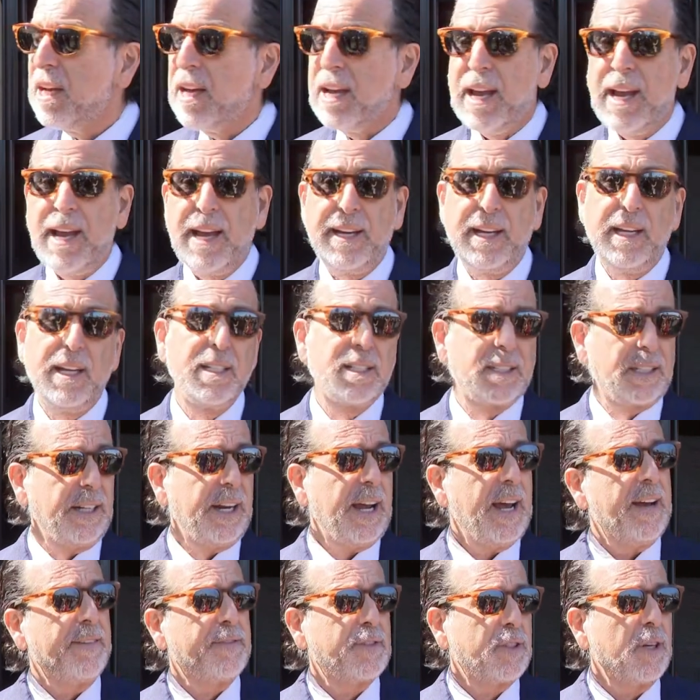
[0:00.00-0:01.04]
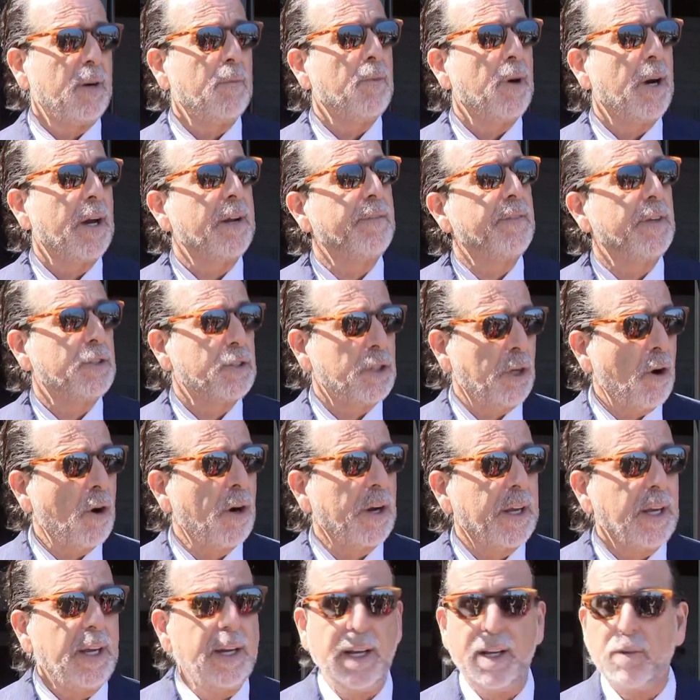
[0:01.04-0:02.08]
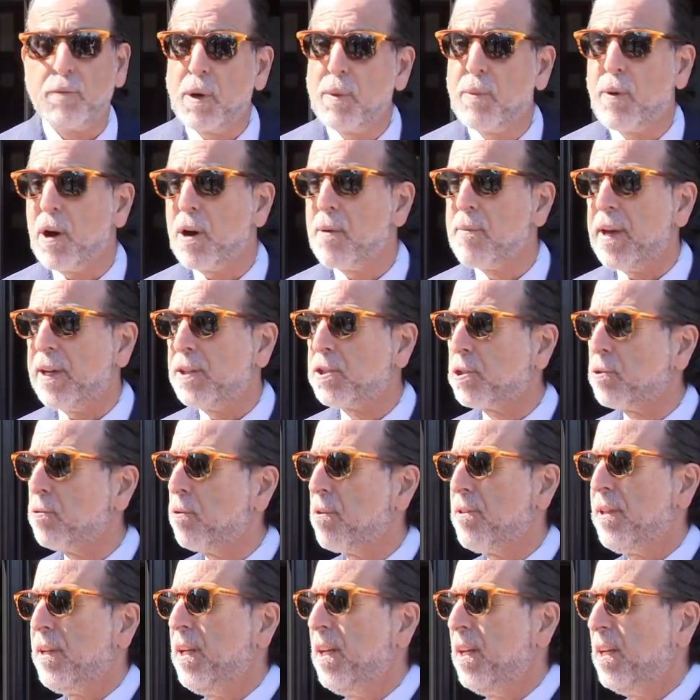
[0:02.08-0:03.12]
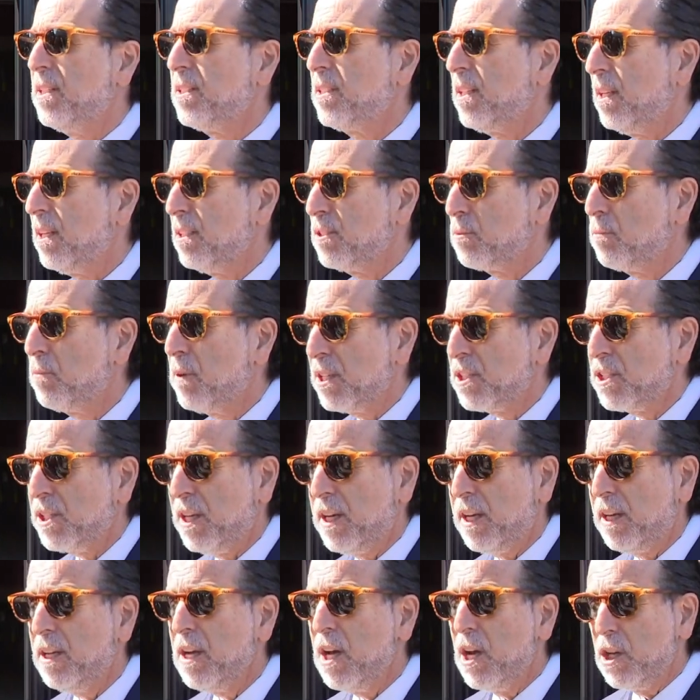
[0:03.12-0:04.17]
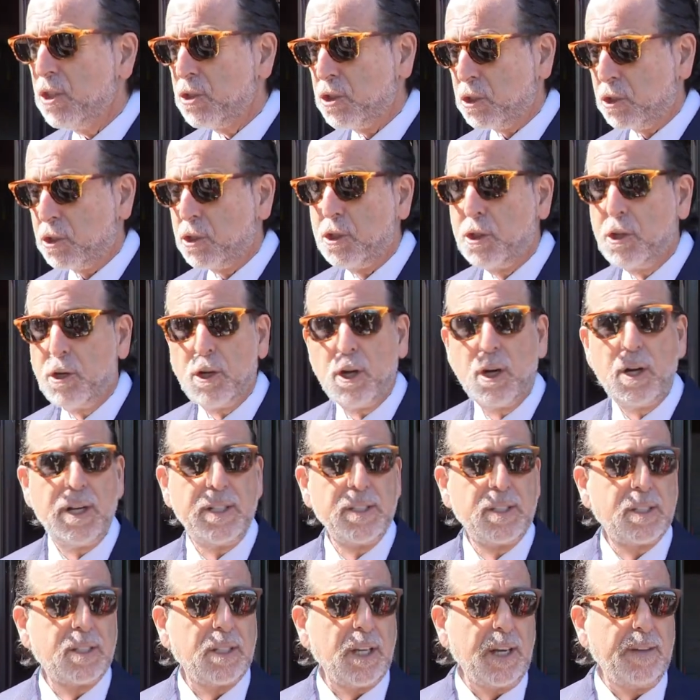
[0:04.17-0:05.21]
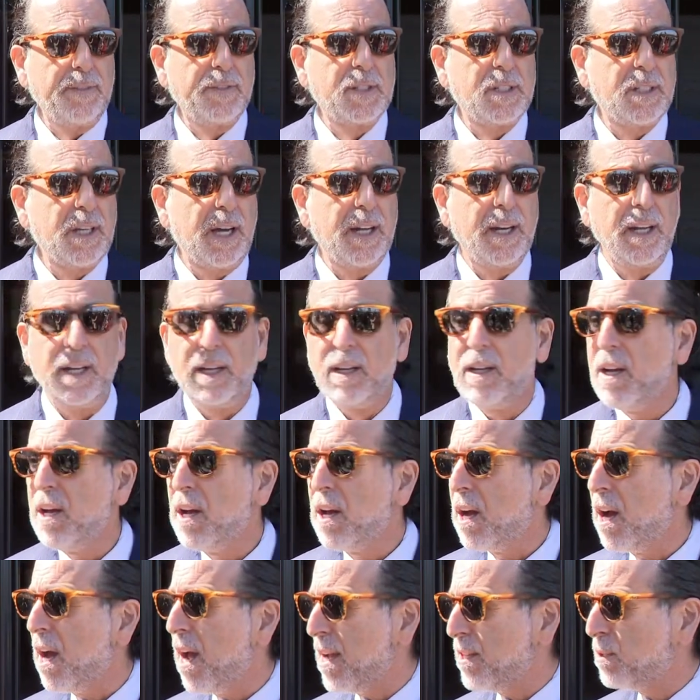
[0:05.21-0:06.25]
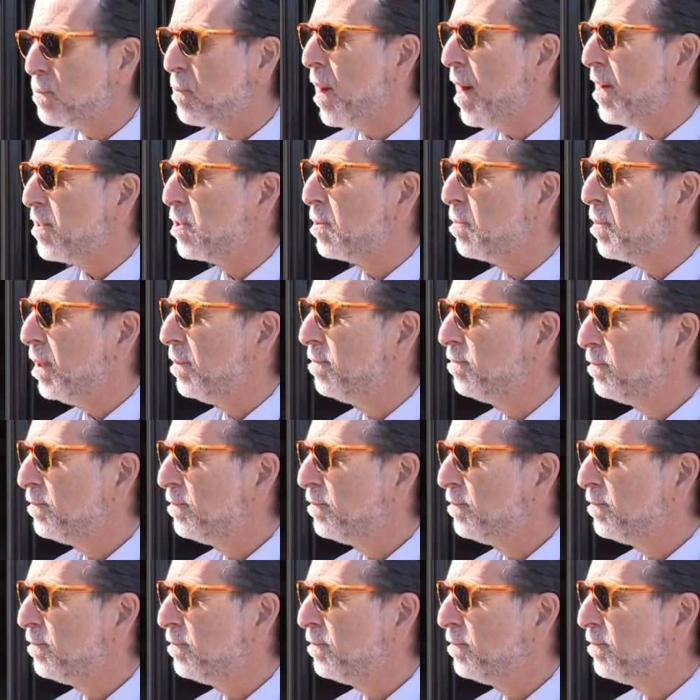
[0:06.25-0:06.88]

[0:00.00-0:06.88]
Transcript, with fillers: and he's going to have somewhat of a target. And we want to make sure that he is in as much a secure and safe setting as possible.